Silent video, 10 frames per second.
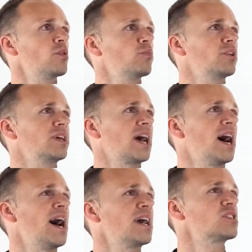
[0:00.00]
we're going to get
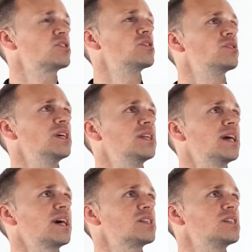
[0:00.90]
x to the
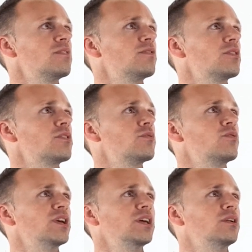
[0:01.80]
negative
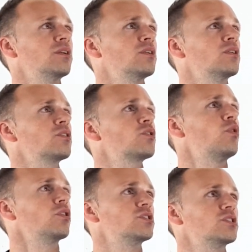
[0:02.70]

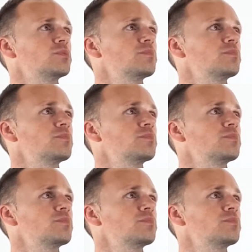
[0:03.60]
3/4.